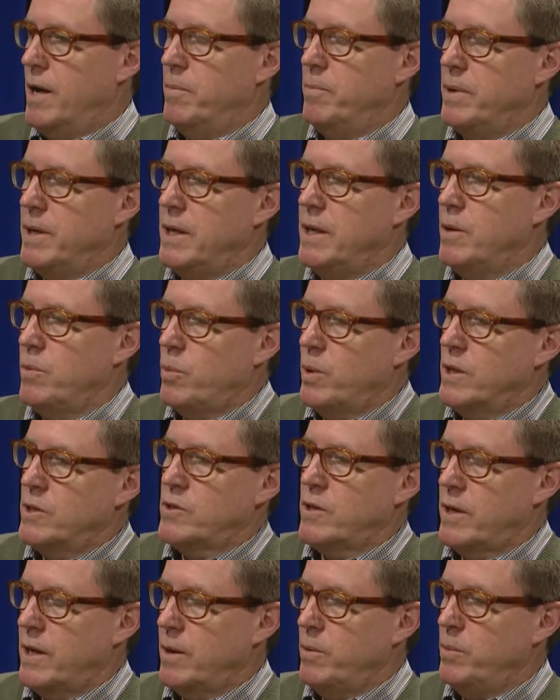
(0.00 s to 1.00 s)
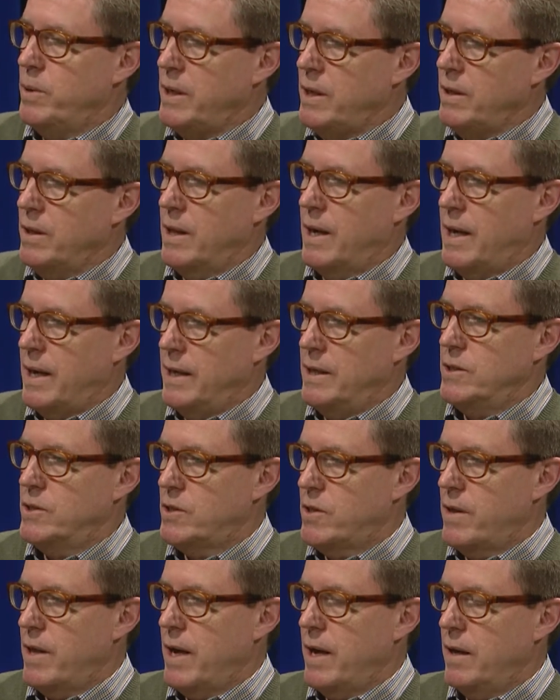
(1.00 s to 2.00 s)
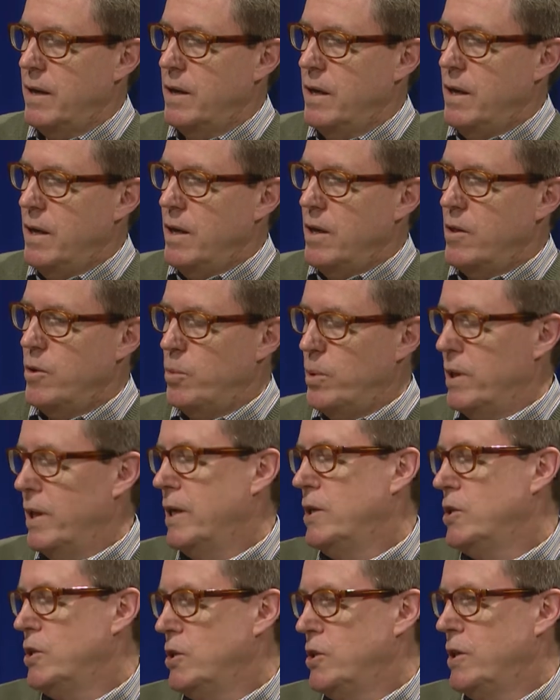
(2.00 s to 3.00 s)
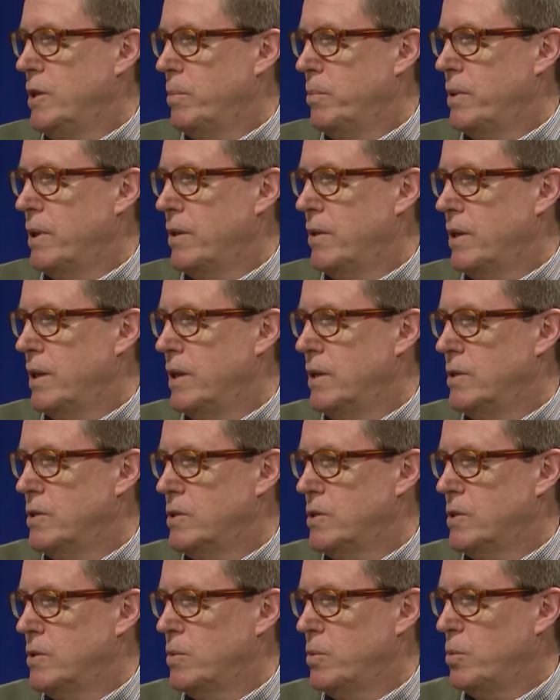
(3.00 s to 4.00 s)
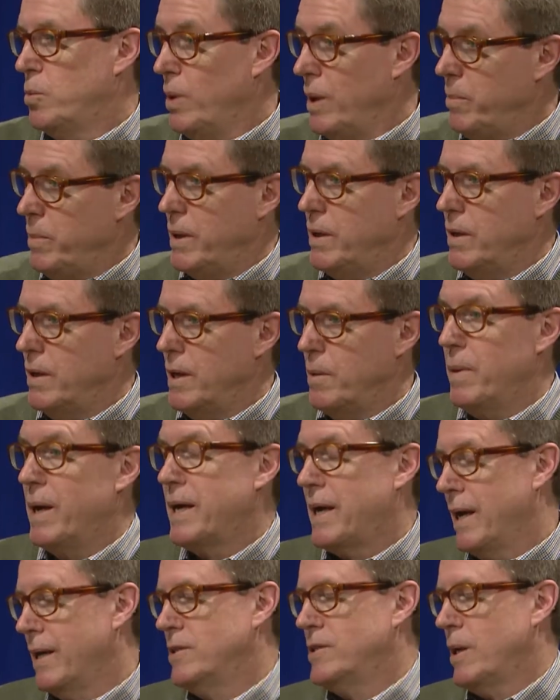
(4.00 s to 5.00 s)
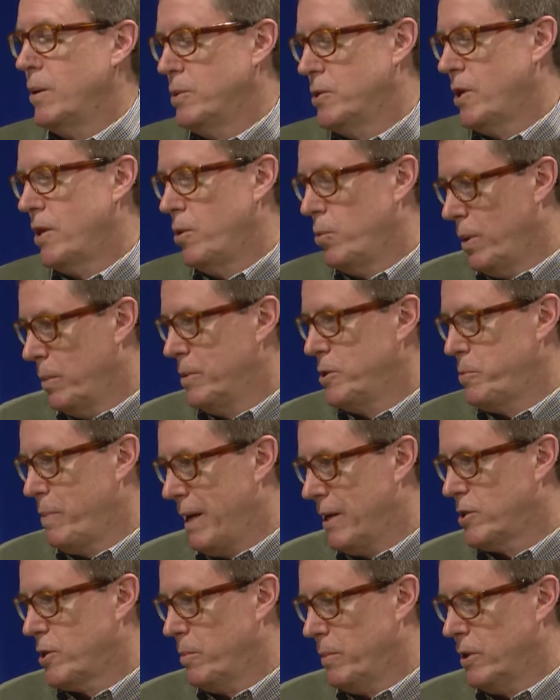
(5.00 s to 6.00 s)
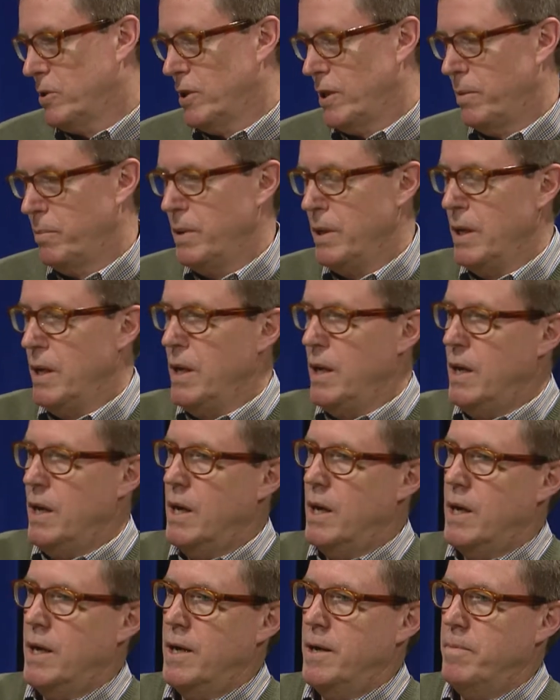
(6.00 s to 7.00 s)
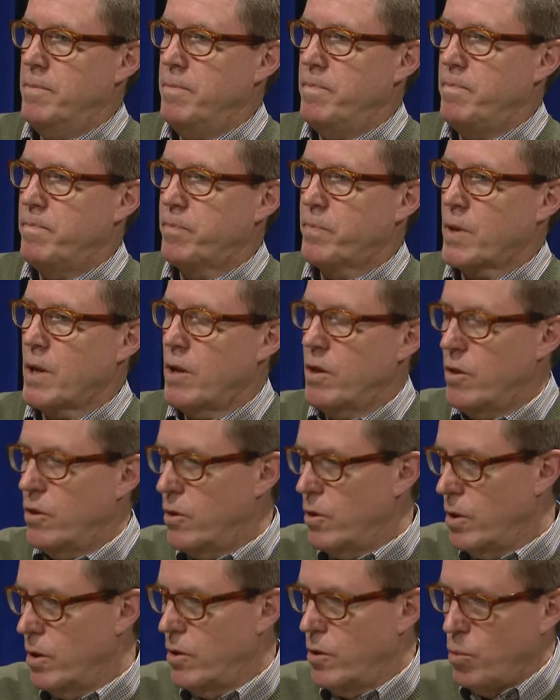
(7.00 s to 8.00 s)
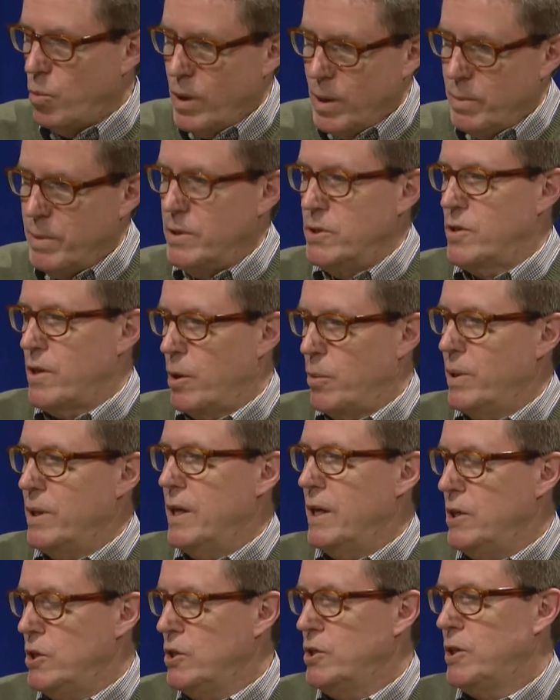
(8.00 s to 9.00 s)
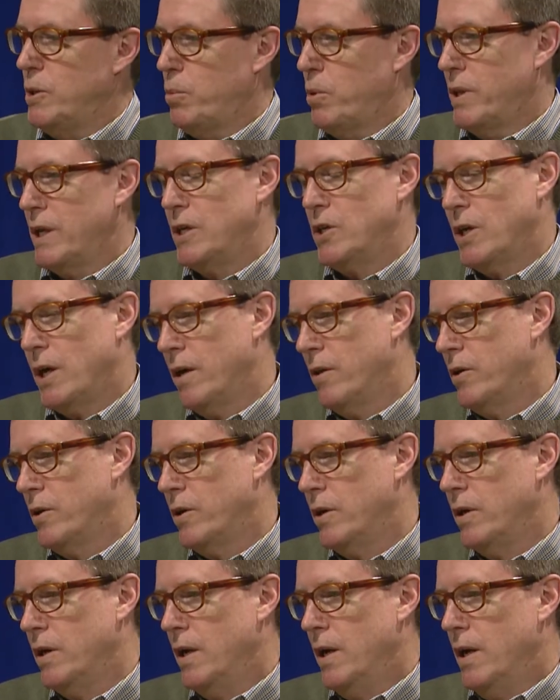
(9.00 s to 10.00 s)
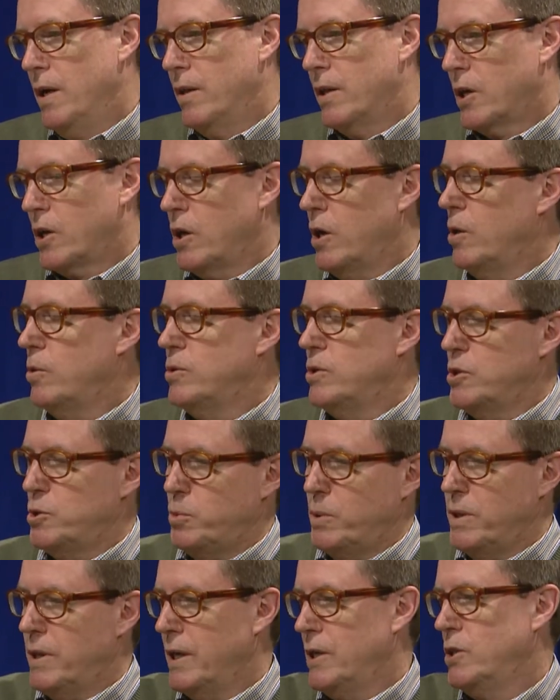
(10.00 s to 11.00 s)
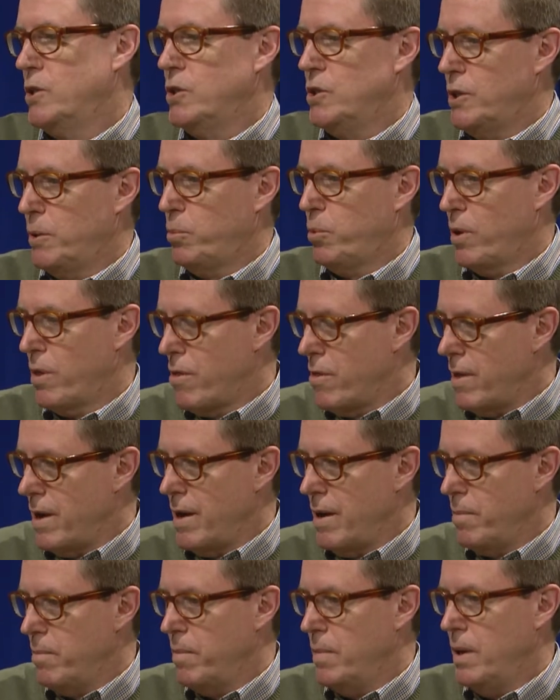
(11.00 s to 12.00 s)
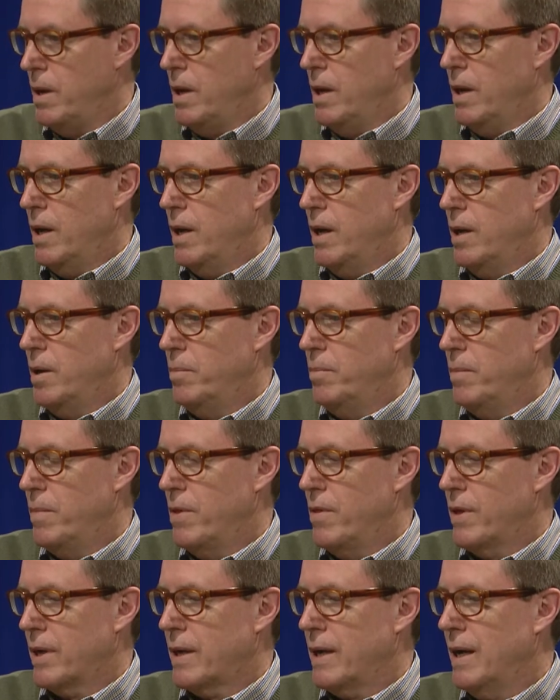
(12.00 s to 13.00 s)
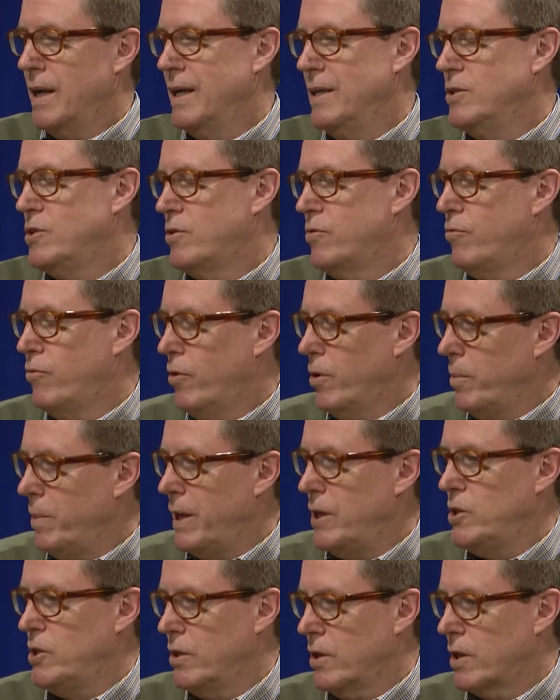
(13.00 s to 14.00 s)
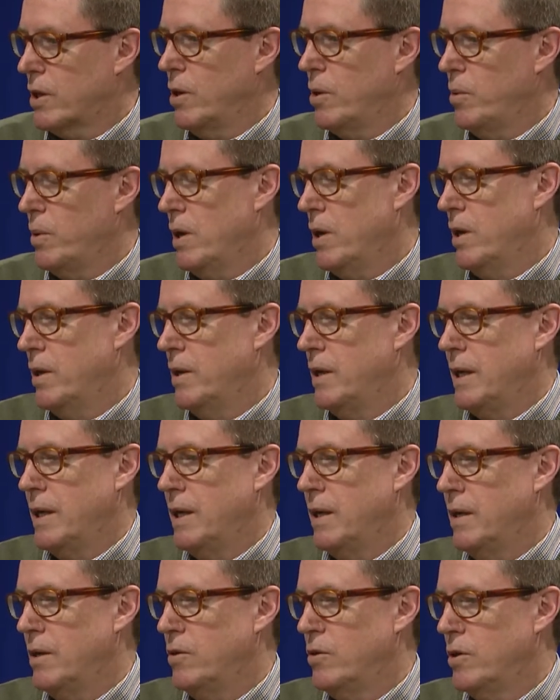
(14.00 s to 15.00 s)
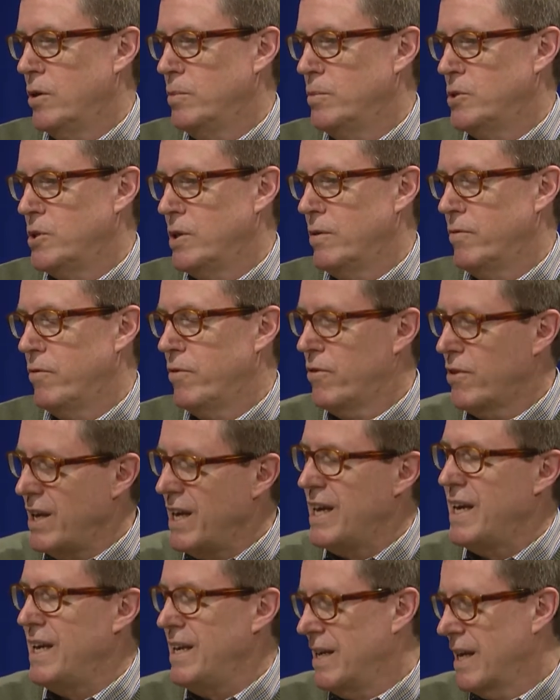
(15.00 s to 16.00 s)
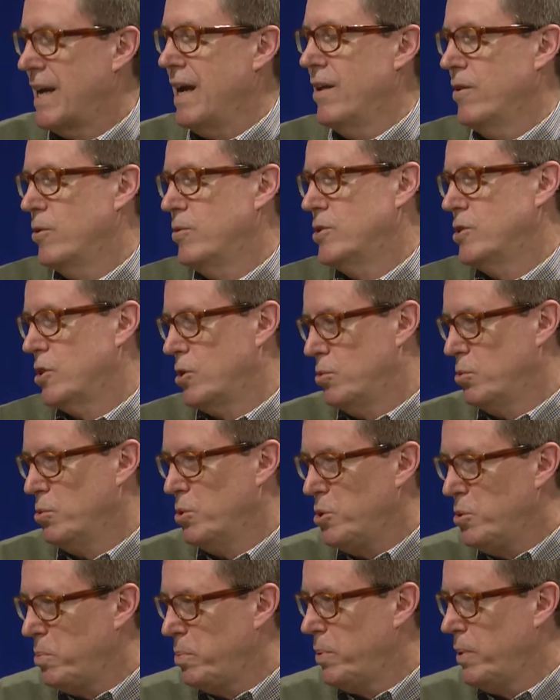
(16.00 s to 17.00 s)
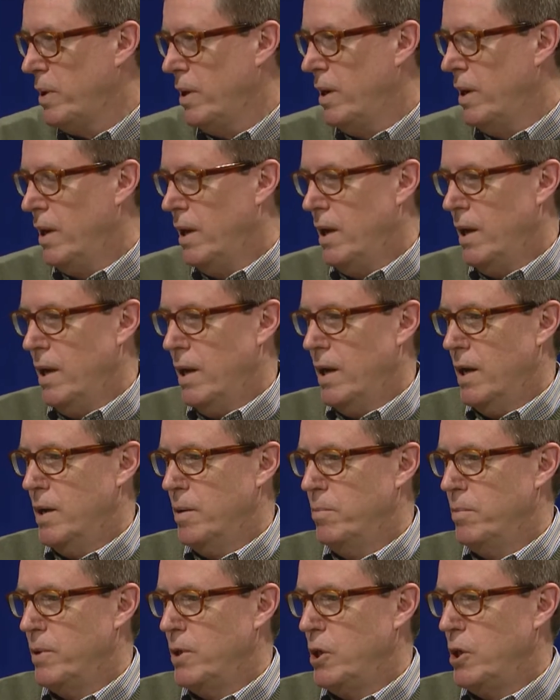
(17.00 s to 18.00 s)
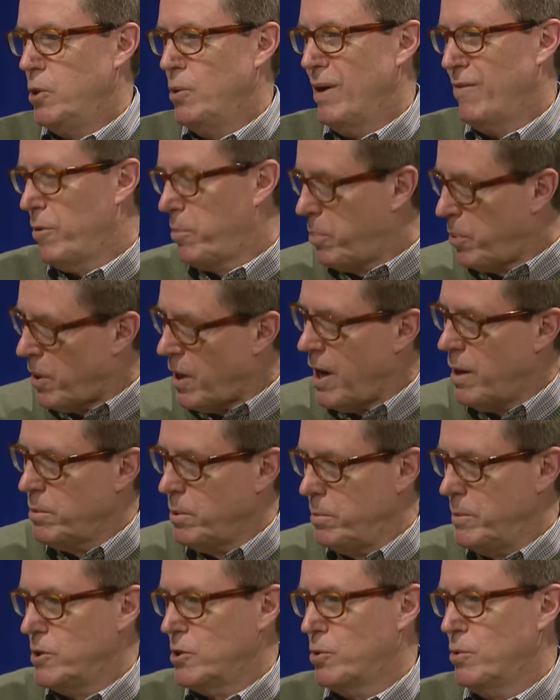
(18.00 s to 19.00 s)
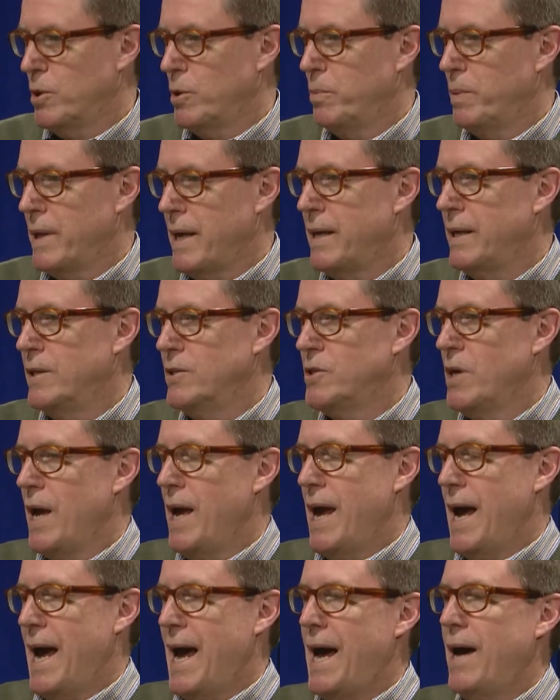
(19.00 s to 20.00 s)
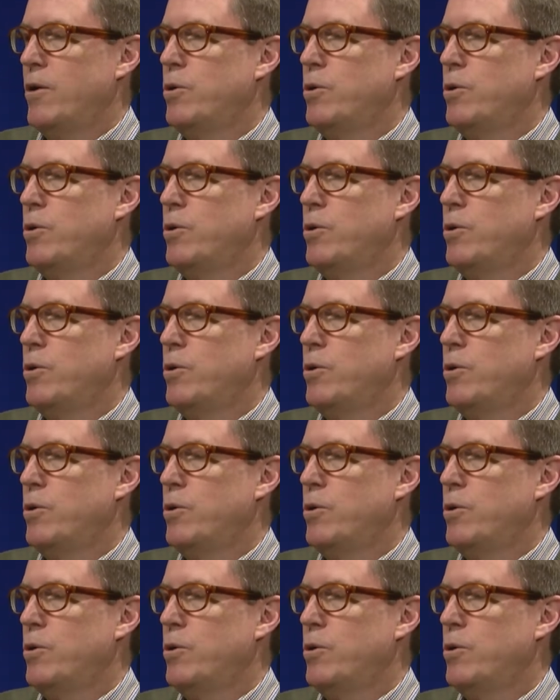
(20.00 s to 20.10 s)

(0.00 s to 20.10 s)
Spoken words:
It was that I realized that the relationship that these women, in my case I was on the women's basketball team, the women's, their relationship with each other, the coach's relationship with them, the kinds of formation that go on in terms of thinking together as a group. You have a problem as a group. That is, how do